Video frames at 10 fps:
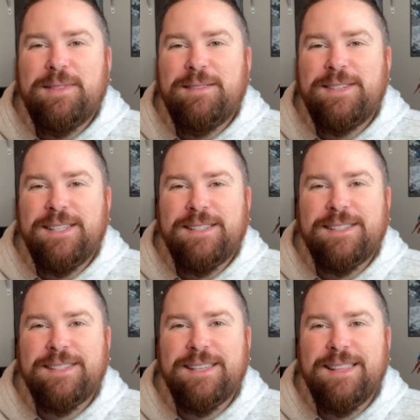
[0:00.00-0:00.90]
of
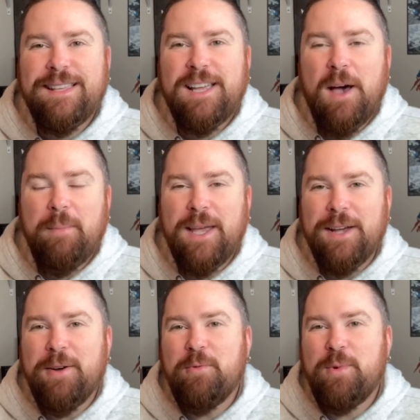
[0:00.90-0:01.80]
Jesus in the coming
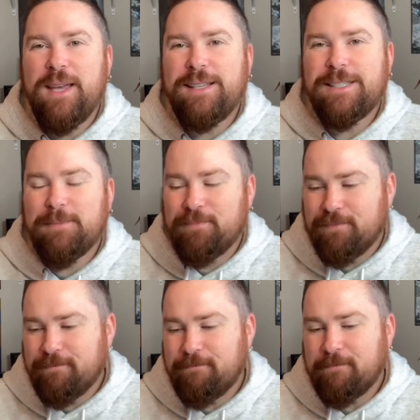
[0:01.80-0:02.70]
weeks.
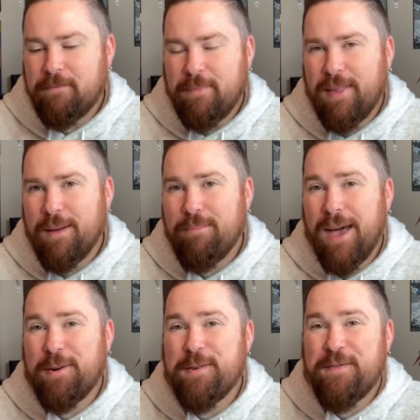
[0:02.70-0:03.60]

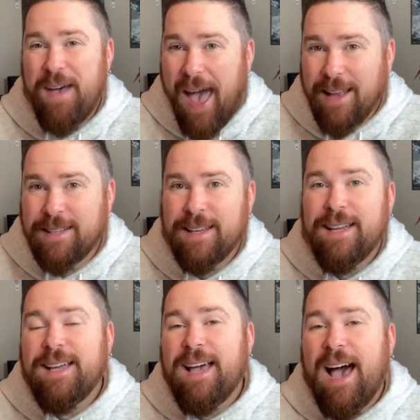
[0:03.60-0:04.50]
Matter of fact,
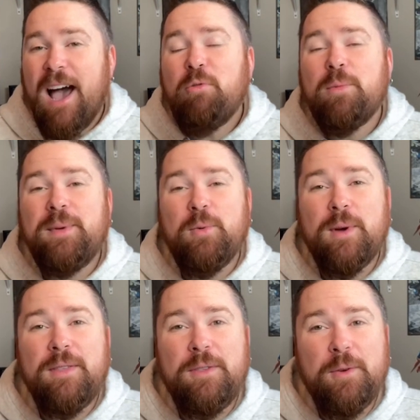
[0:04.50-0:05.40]
I will be
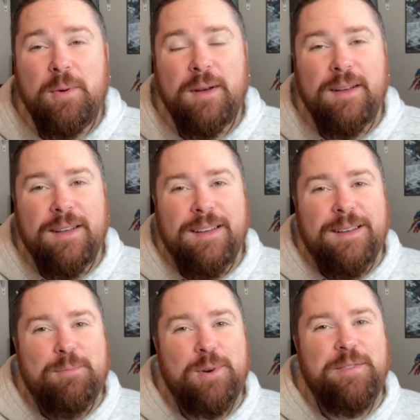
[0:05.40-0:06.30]
with you
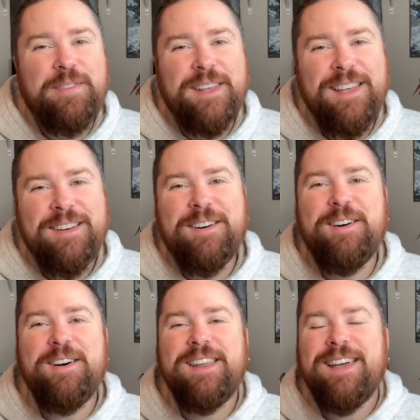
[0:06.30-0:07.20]
briefly
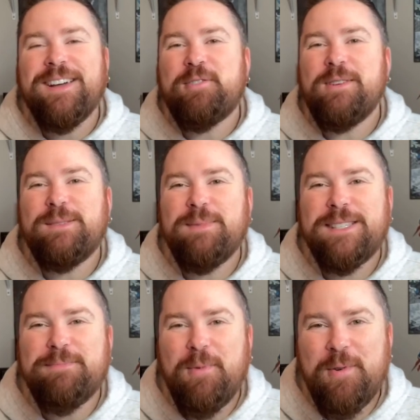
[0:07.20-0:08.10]
on
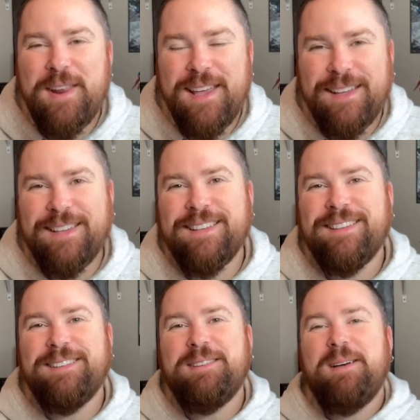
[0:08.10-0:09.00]
Christmas morning.
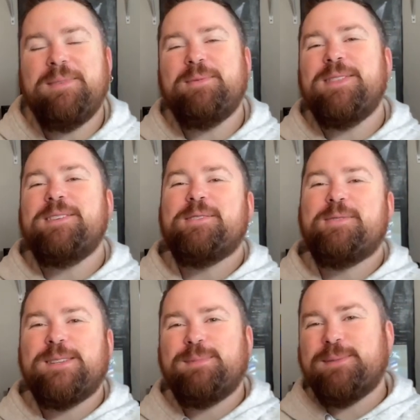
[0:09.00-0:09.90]
I'll be with you on
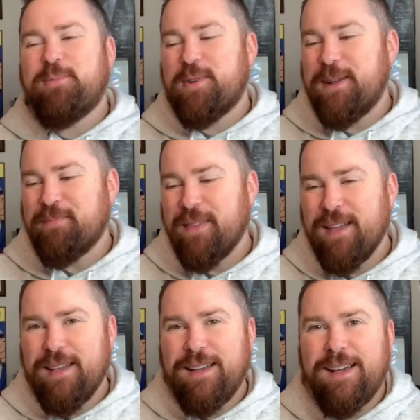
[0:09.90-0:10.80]
Christmas morning.
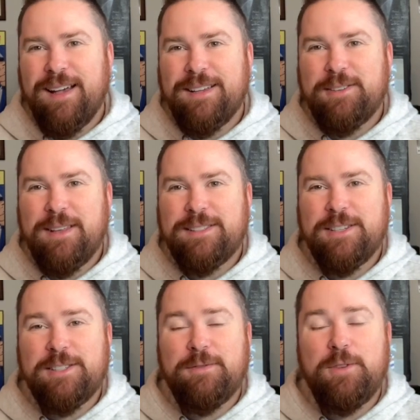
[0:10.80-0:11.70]
Uh, so that's
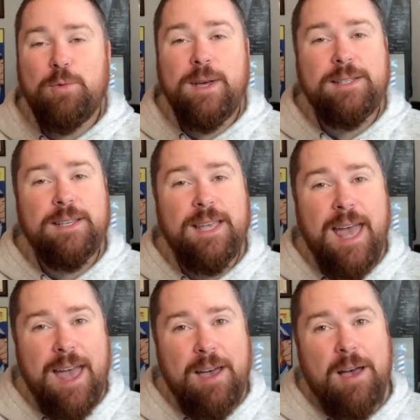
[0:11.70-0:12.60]
just a few weeks
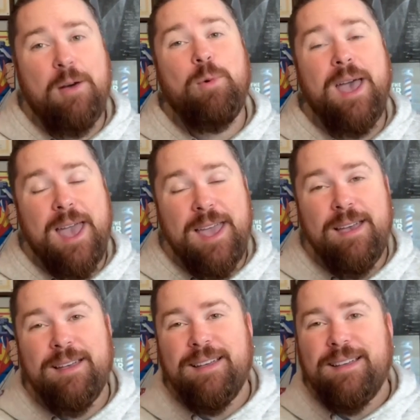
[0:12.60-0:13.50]
aga- uh, away.
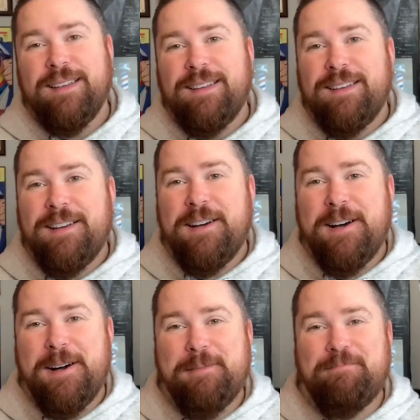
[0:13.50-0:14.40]

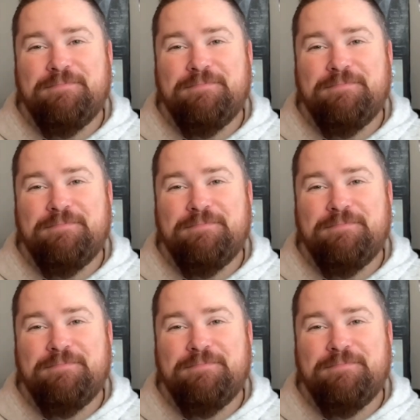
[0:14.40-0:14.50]
Um,